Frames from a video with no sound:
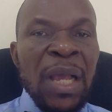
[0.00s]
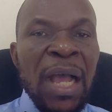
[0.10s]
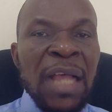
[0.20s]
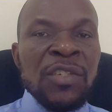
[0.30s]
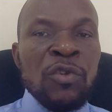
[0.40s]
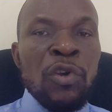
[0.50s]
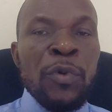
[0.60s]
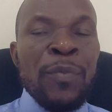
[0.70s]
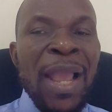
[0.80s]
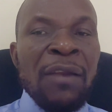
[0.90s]
As global
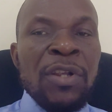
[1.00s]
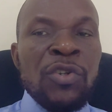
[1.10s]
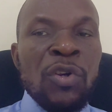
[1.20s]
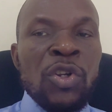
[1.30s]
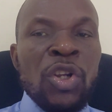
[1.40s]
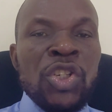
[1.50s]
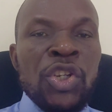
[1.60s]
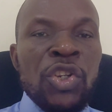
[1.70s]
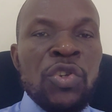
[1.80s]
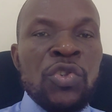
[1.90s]
migration
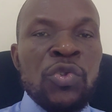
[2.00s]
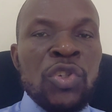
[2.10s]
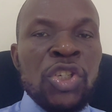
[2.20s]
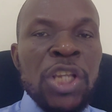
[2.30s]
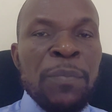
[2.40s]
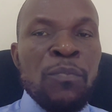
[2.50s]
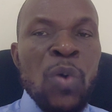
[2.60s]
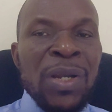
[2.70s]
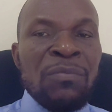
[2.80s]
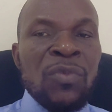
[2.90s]
continues to shape
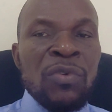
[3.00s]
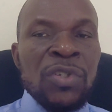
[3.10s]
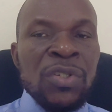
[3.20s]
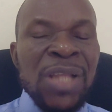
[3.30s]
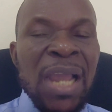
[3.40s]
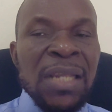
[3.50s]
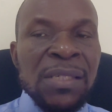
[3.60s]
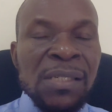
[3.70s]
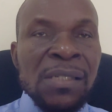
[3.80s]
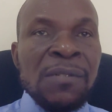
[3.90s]
modern
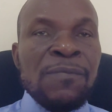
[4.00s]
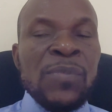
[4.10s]
societies,